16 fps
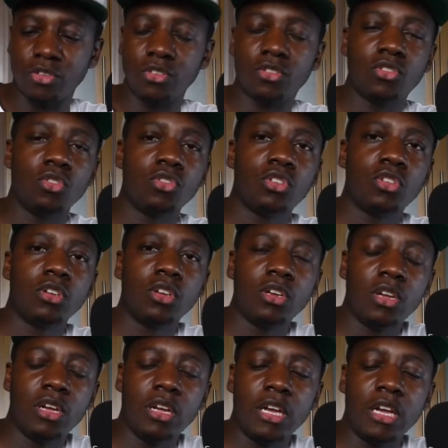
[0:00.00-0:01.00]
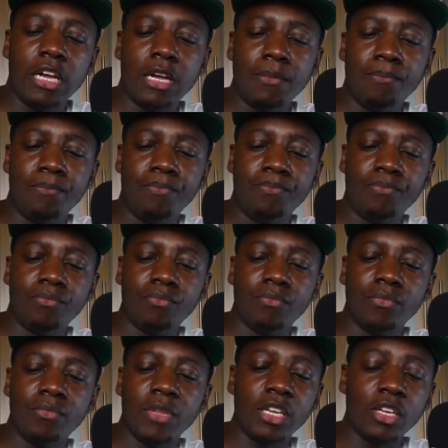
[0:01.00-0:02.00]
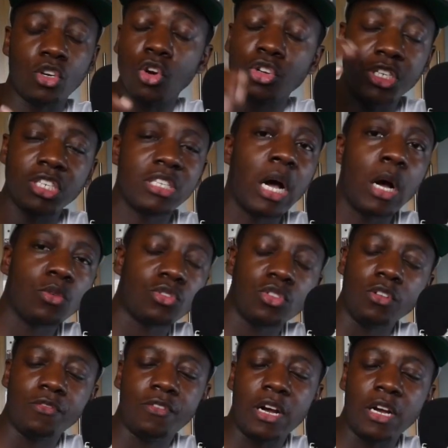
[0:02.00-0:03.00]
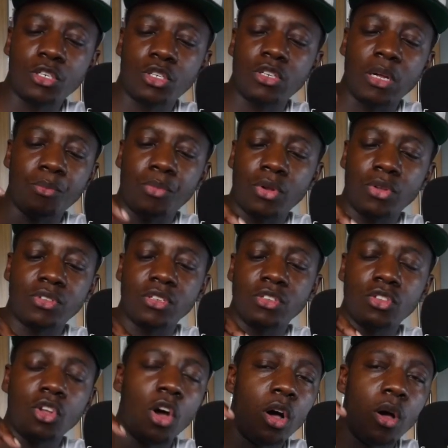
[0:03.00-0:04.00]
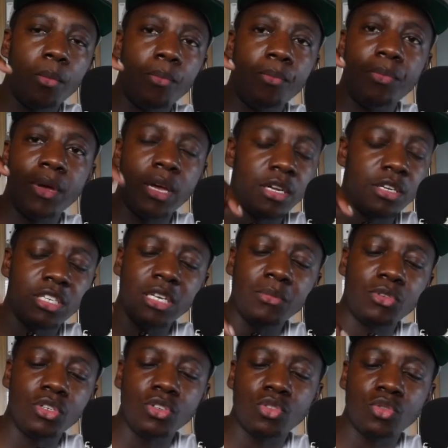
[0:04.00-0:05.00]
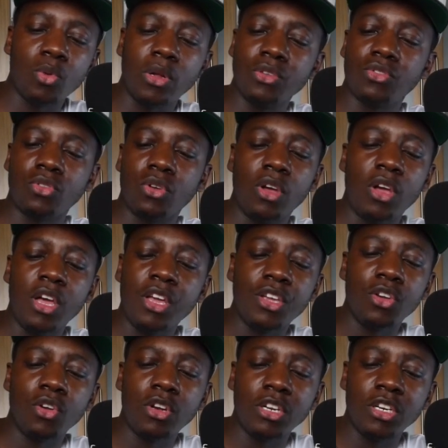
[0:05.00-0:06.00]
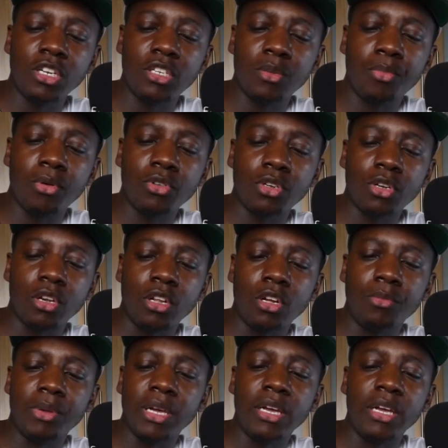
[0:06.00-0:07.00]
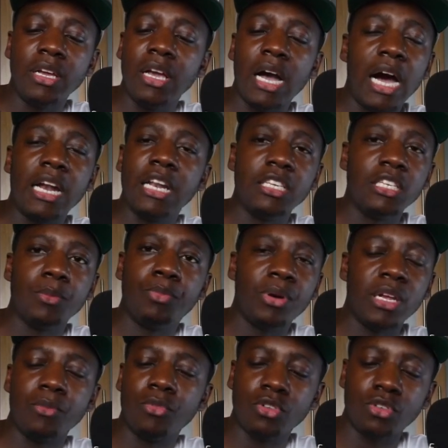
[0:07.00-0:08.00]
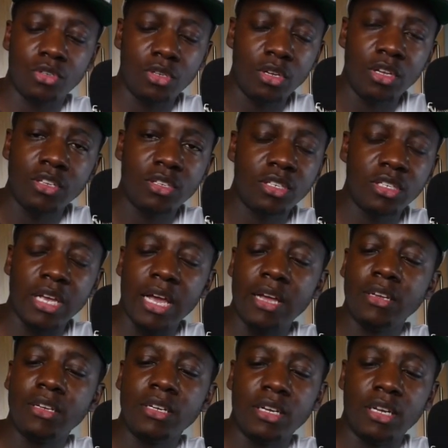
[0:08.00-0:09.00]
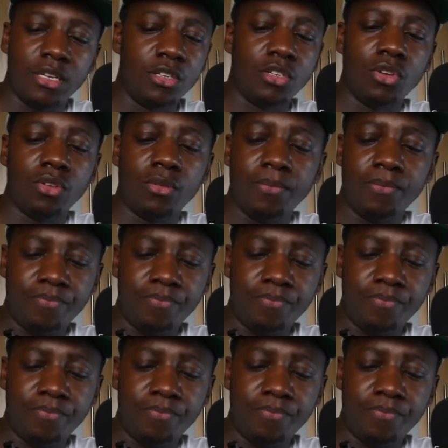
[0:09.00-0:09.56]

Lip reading: it's such a... it gushes out so fast, and plus it's not a deep juice well, so you only need to push a little bit and then you're pretty much set and done